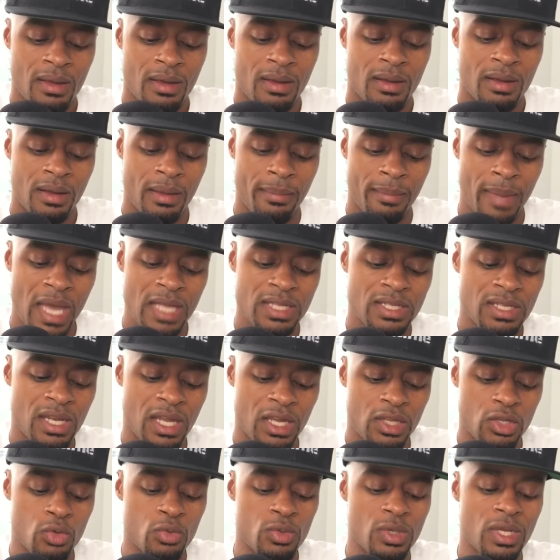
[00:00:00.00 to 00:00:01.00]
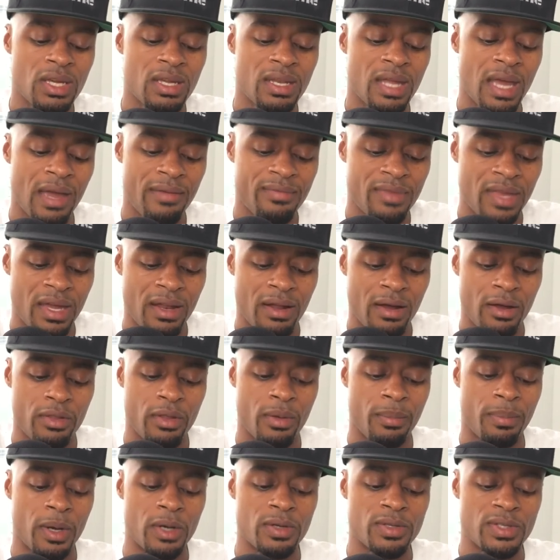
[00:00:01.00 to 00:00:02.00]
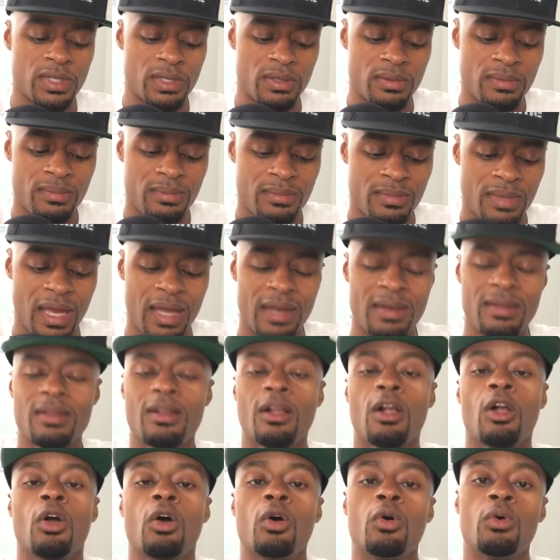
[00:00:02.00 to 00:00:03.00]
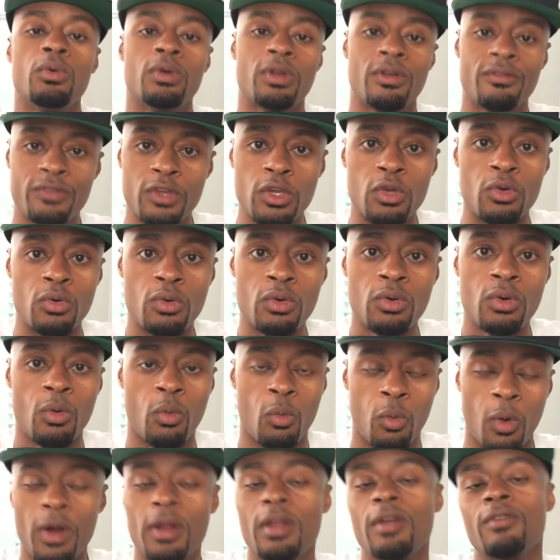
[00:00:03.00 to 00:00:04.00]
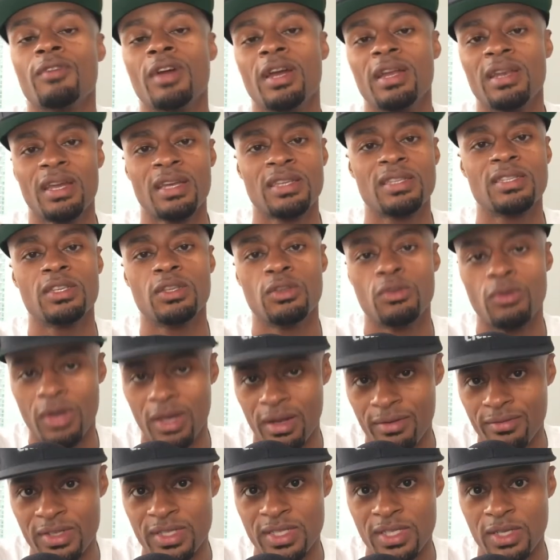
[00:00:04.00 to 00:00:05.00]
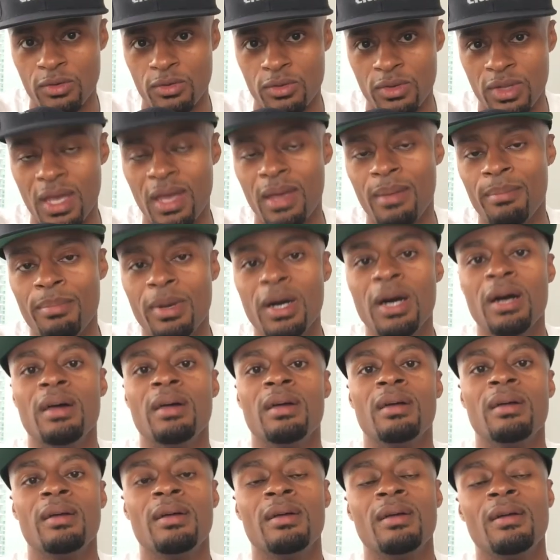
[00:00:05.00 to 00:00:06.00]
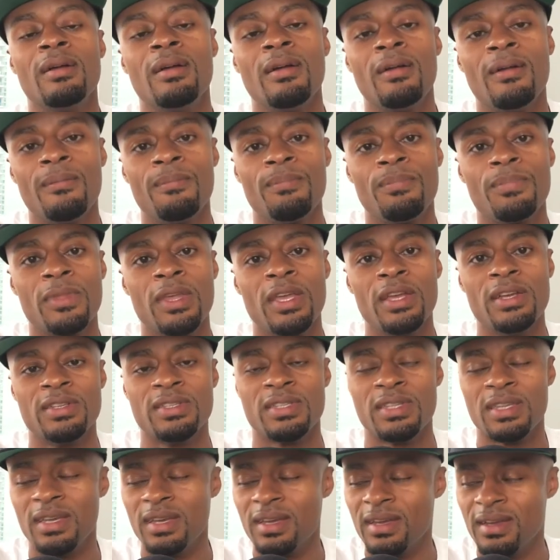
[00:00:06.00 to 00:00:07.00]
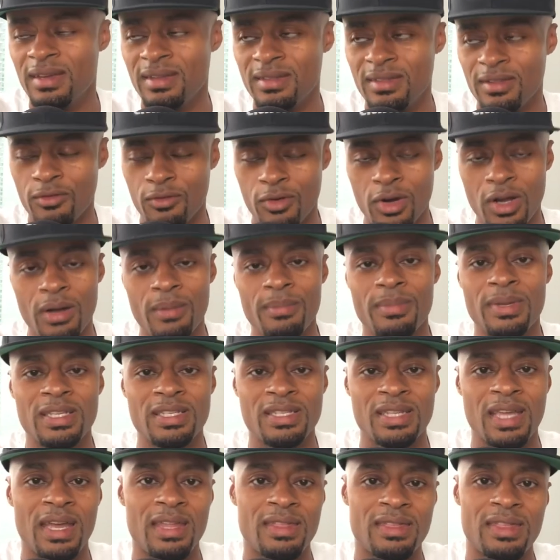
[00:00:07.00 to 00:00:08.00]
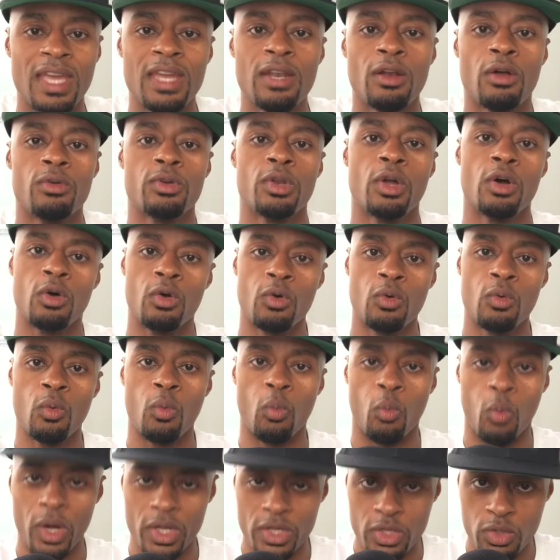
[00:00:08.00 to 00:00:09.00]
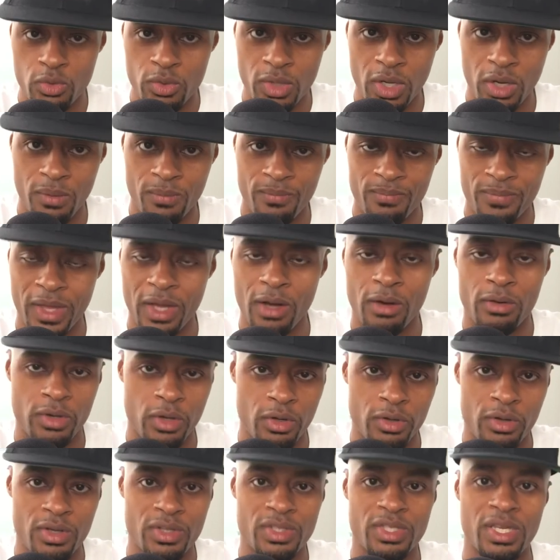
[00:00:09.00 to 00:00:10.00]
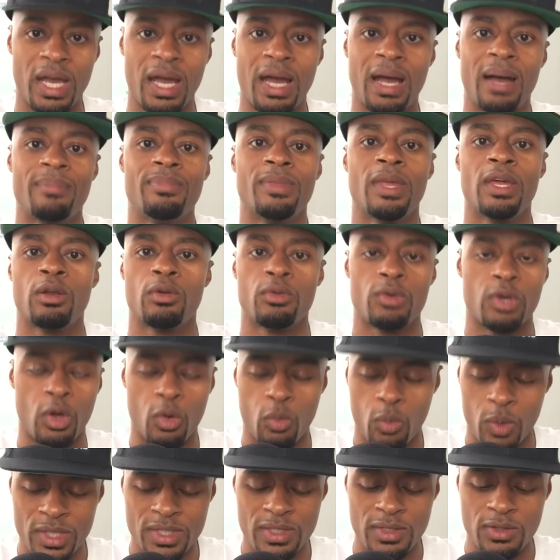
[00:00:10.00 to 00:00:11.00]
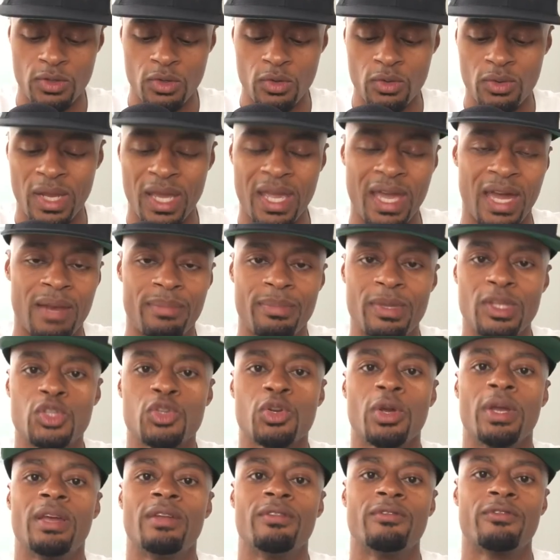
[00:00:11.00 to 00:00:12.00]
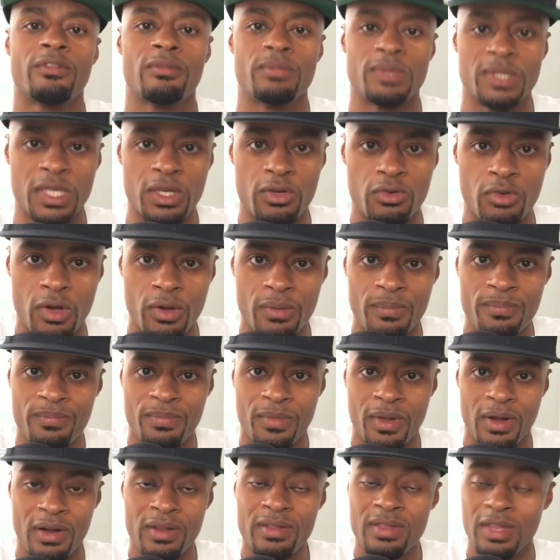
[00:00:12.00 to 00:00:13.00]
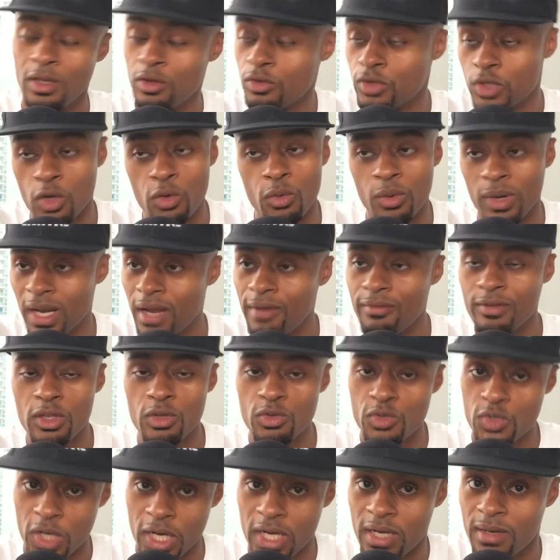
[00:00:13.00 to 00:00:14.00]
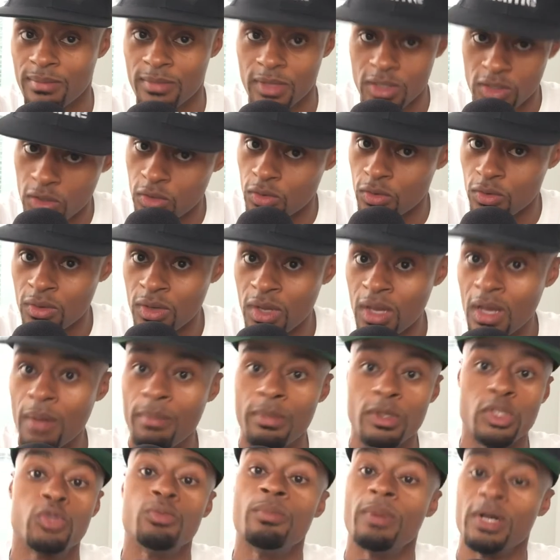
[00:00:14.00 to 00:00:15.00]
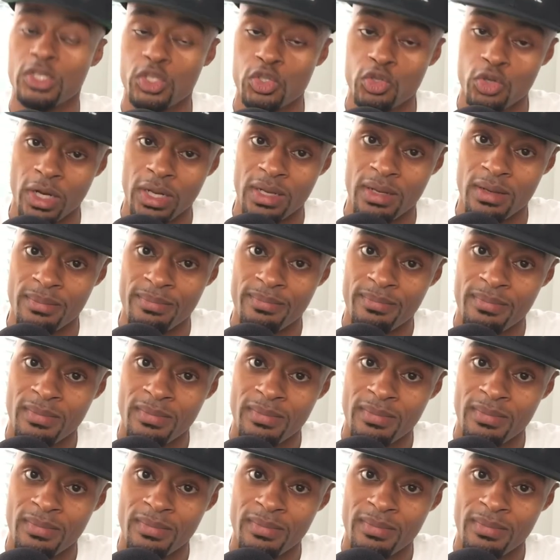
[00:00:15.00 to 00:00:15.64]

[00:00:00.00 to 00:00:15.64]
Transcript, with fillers: Imagine that you did have that other person, that clone of you, working right next to you every single day. But here's the, the rub is that they don't know what you know. They don't know your job. They don't know what to do. They got to be trained from zero. All right. They'll do whatever you train them to do, but you must train them.